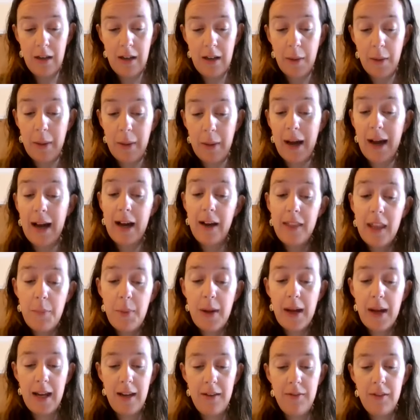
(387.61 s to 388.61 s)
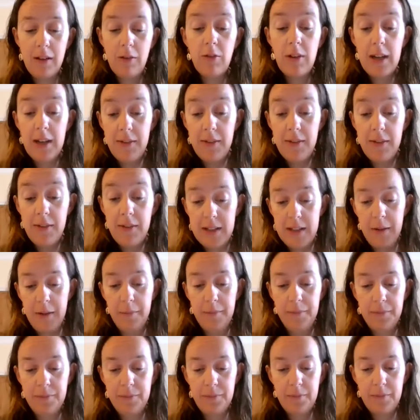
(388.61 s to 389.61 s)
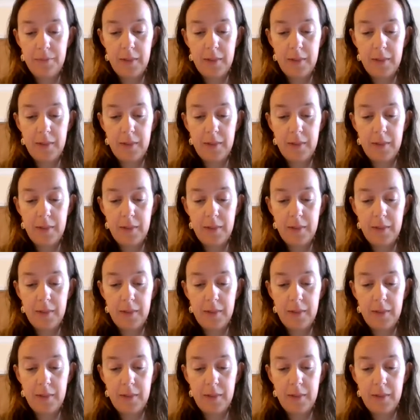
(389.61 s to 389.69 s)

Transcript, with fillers: about how their behaviour grieves him